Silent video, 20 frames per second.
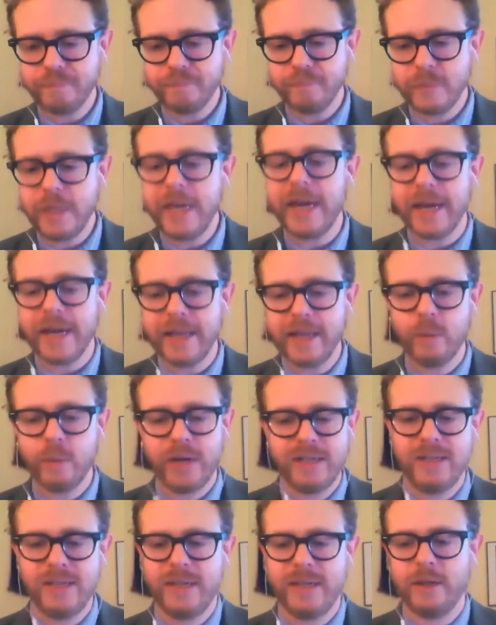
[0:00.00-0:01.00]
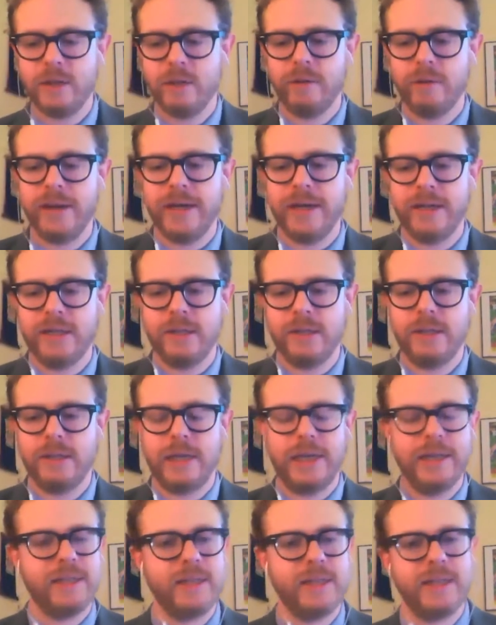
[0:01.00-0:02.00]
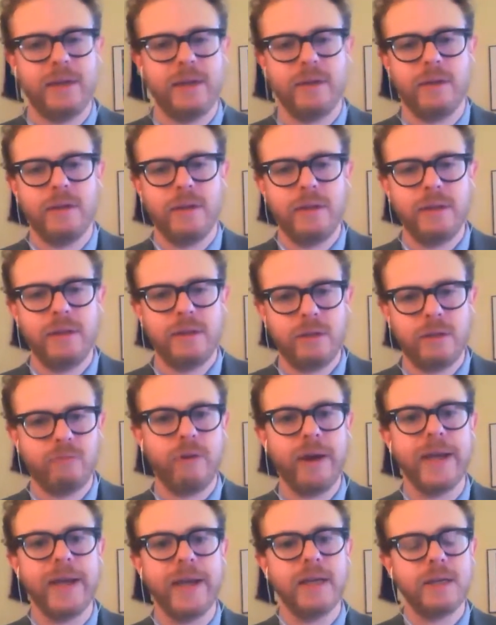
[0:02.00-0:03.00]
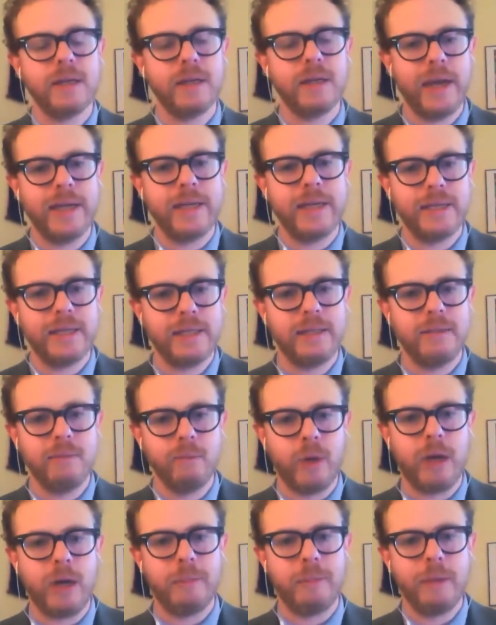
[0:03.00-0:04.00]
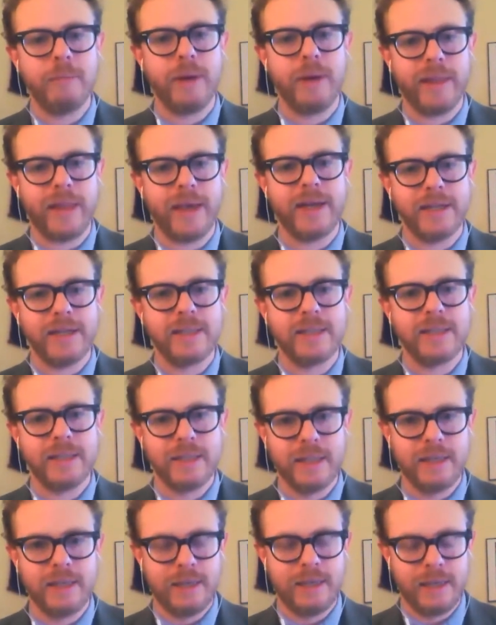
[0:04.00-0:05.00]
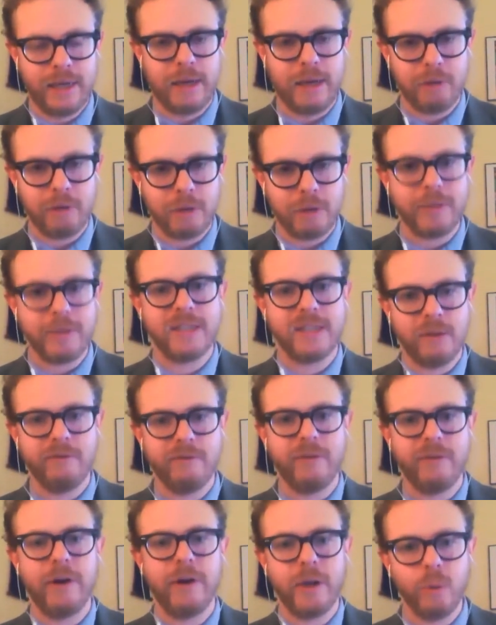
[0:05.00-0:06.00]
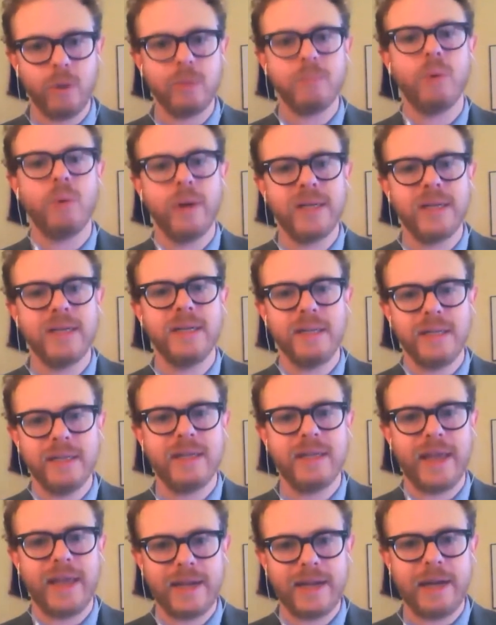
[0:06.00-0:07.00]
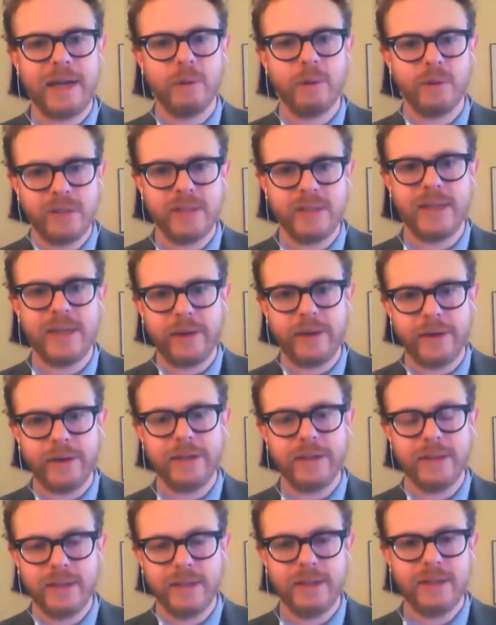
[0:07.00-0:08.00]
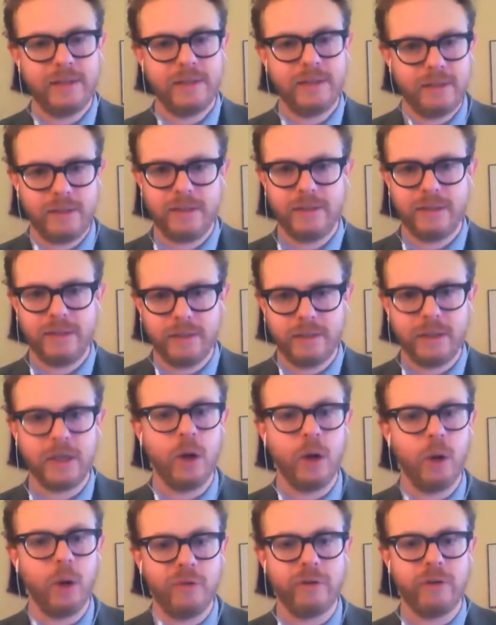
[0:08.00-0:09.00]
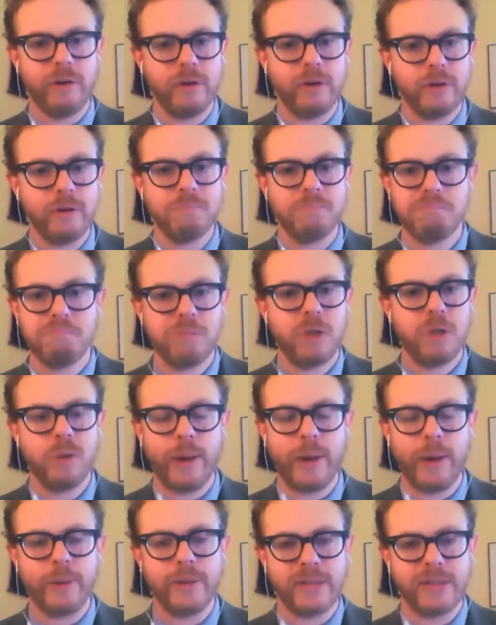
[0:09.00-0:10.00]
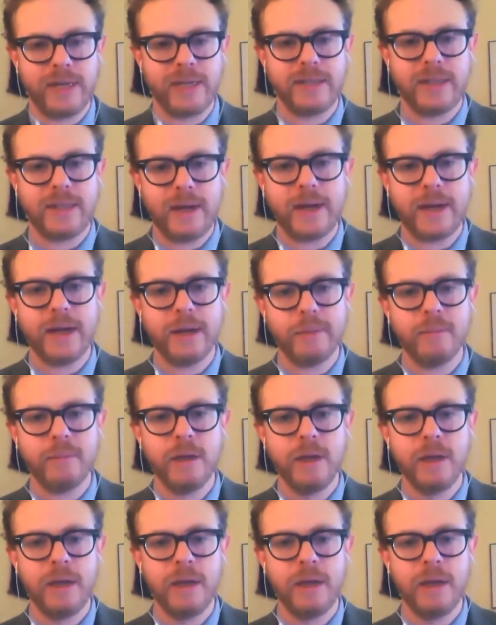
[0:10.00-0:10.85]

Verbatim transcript: yeah, and then when I sit down to write, I just I sit down to write, and what I mean by that is I bring myself very one pointedly to that. I will sit down and go for two hours at a time